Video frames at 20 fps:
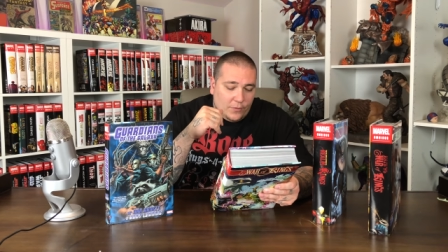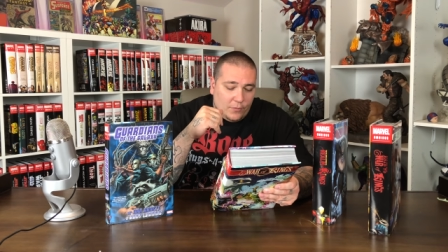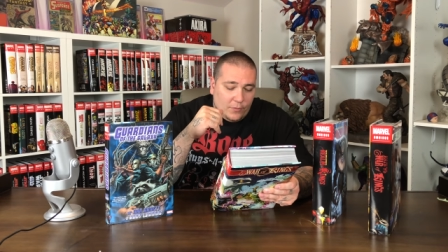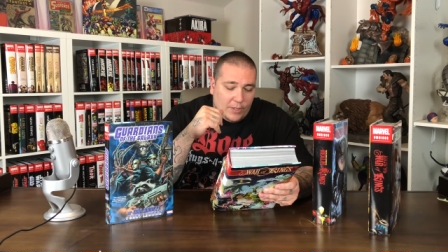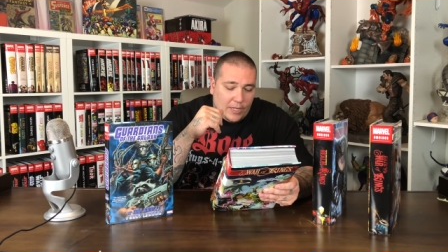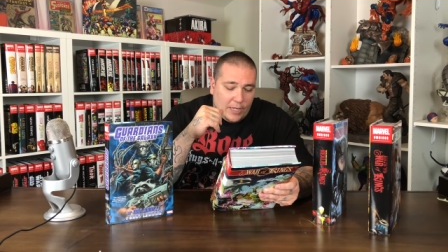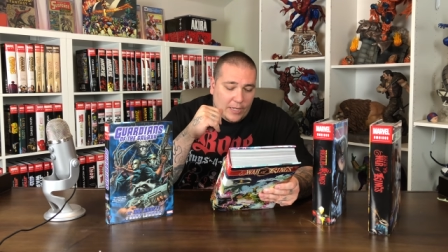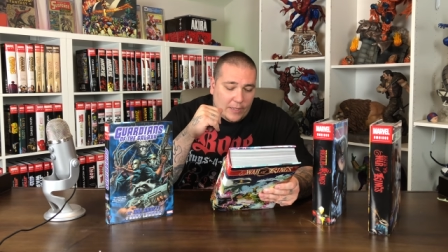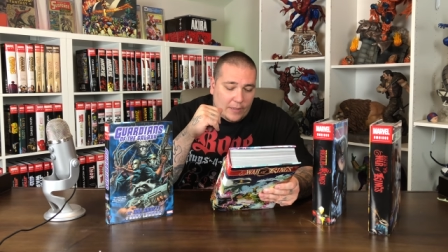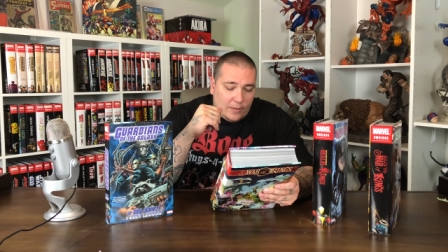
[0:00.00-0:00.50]
You
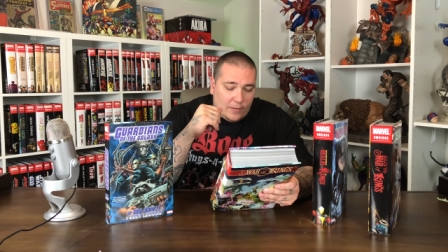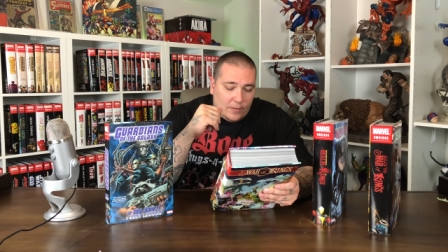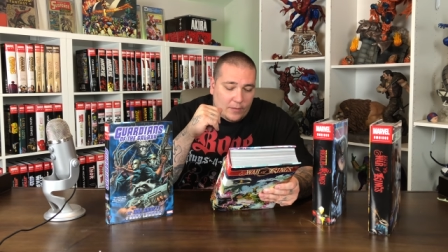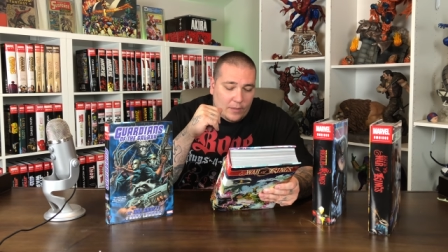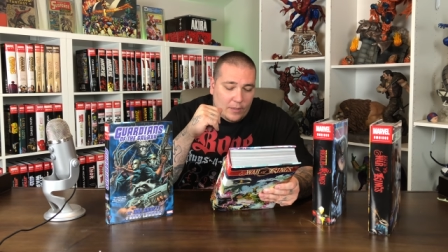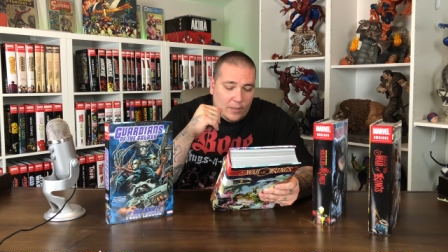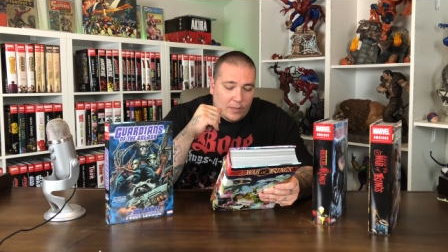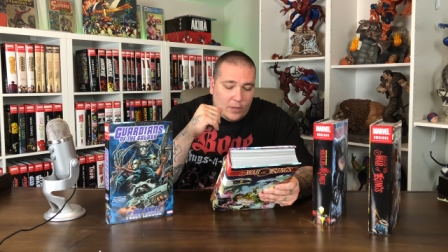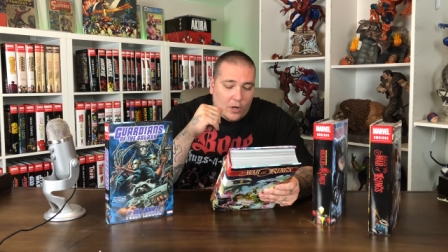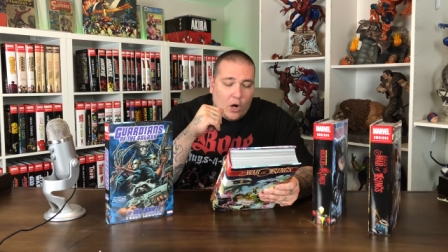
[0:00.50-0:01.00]
get
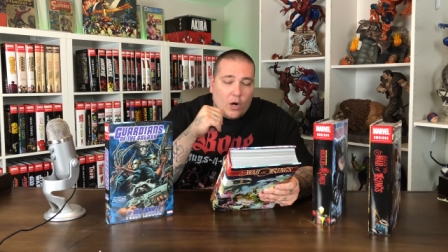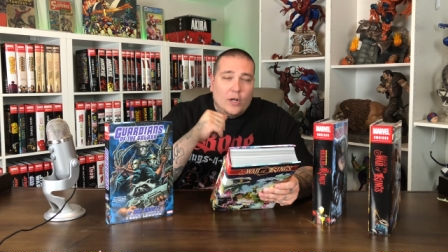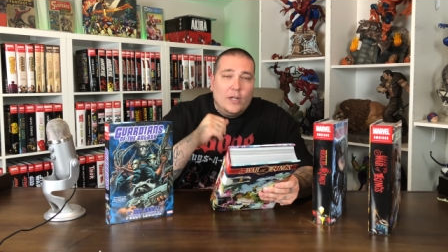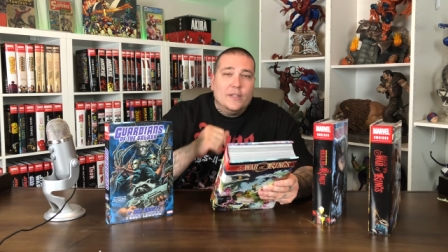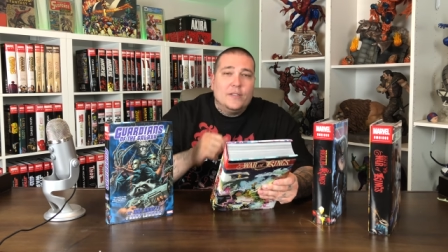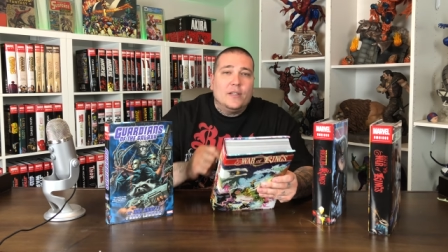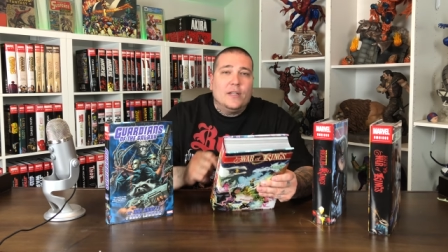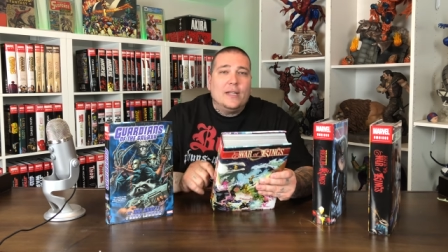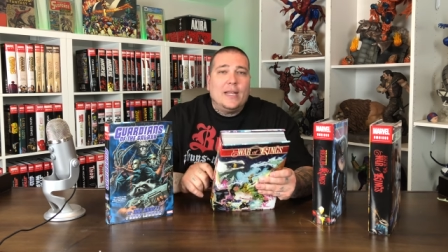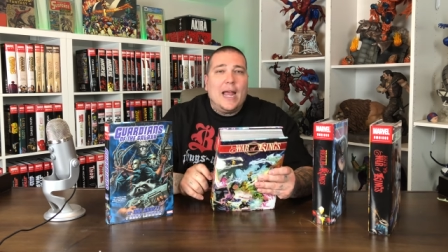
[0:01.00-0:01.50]

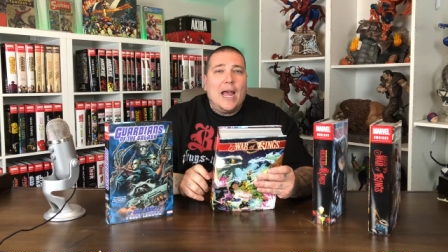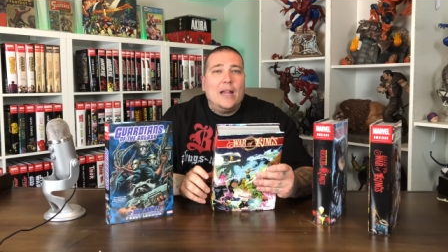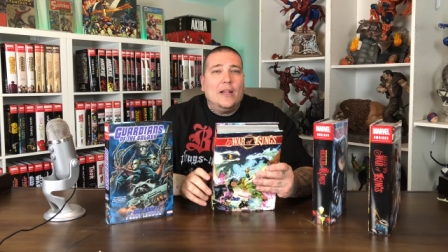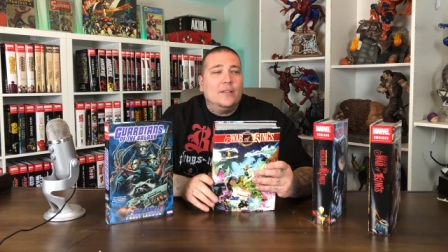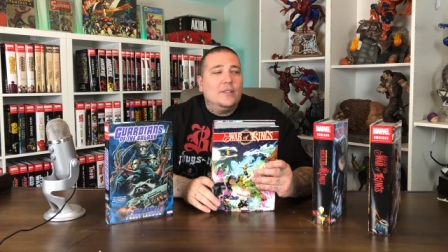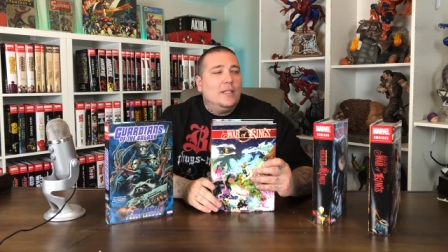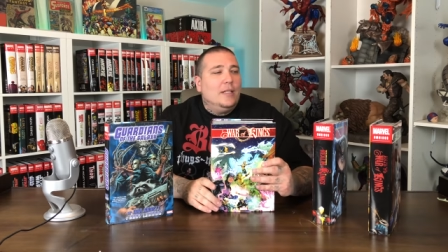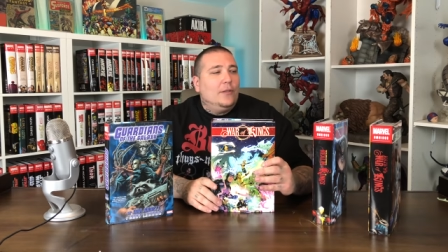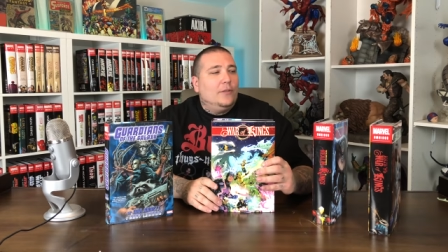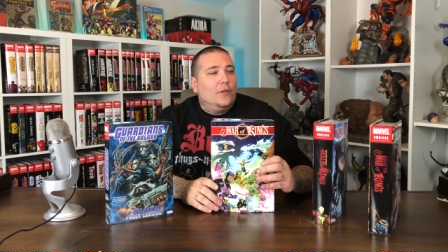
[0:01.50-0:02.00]
Guardians of the
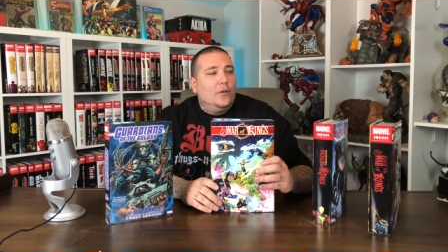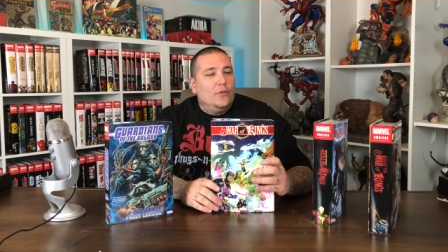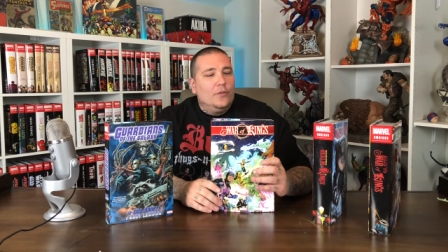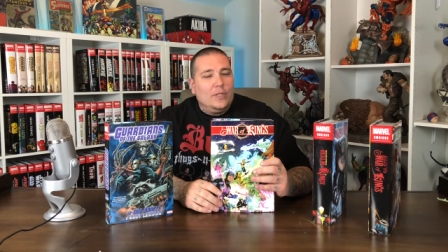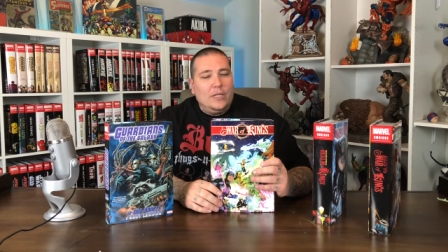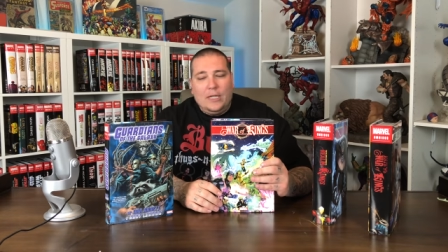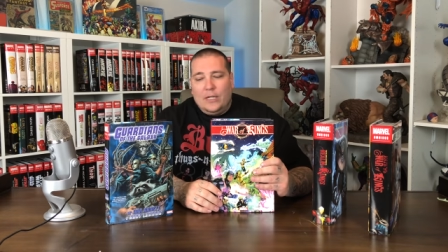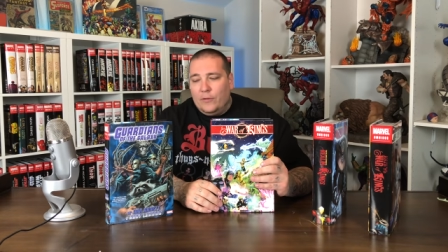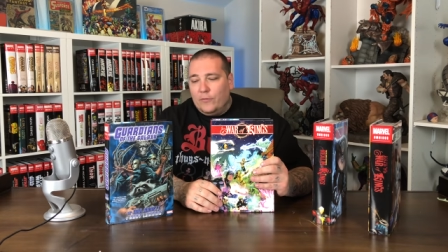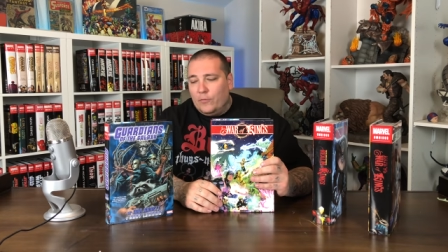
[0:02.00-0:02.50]
Galaxy
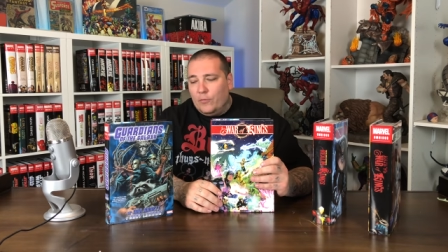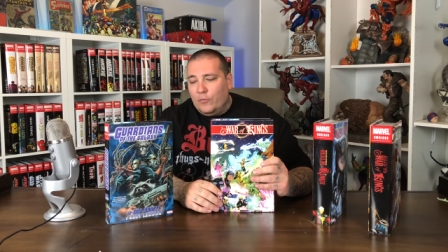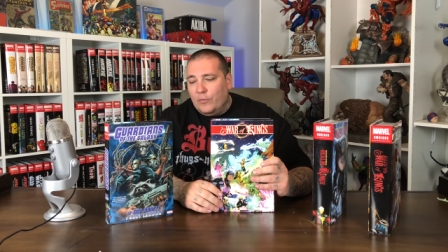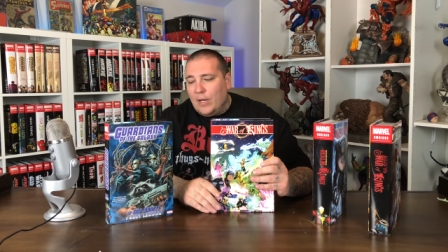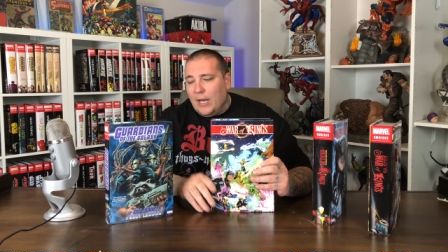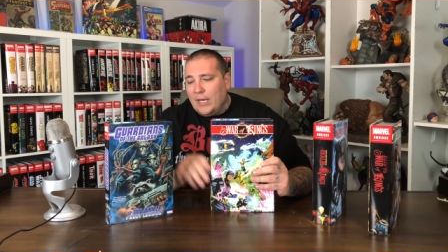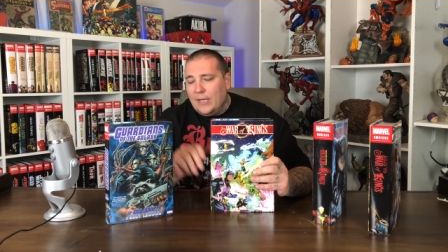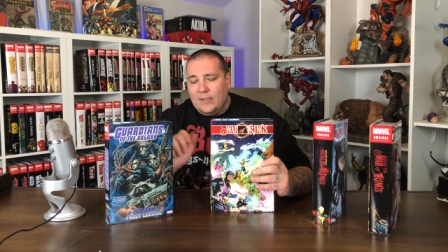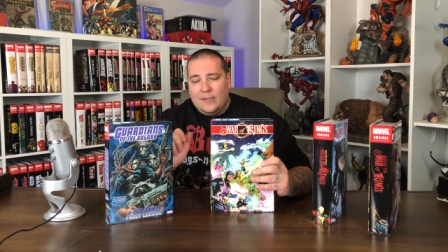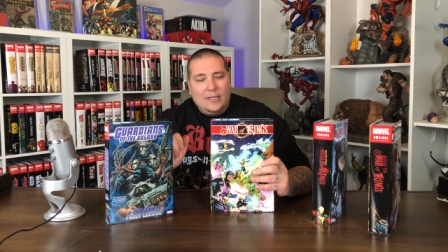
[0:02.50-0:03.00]
13 through
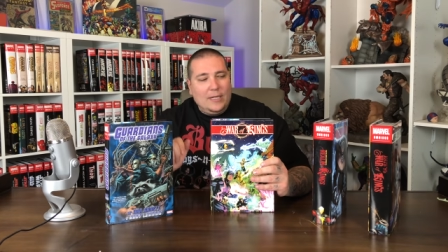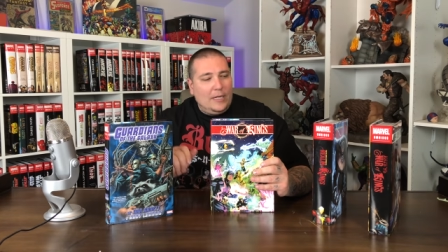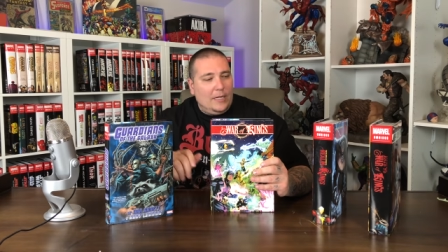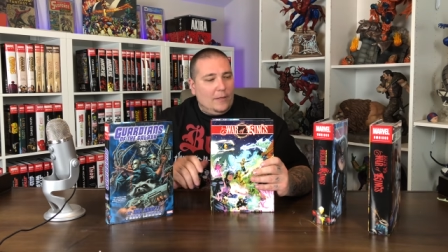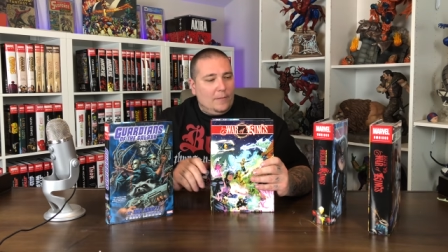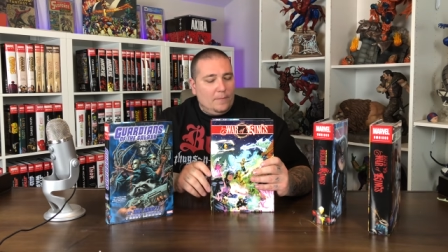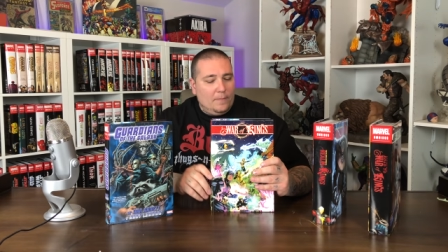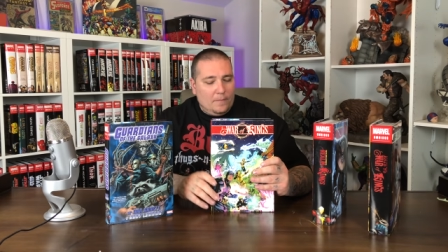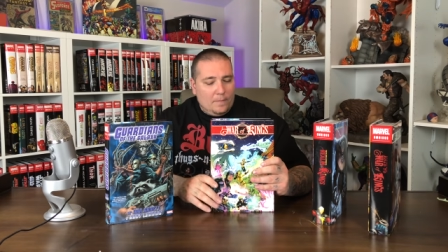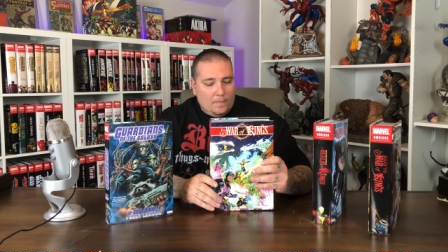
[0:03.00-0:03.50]

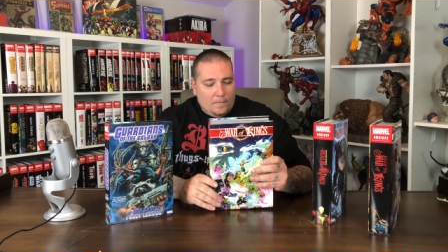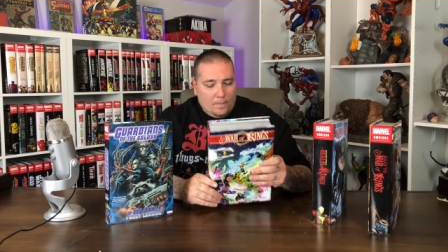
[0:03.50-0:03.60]
19,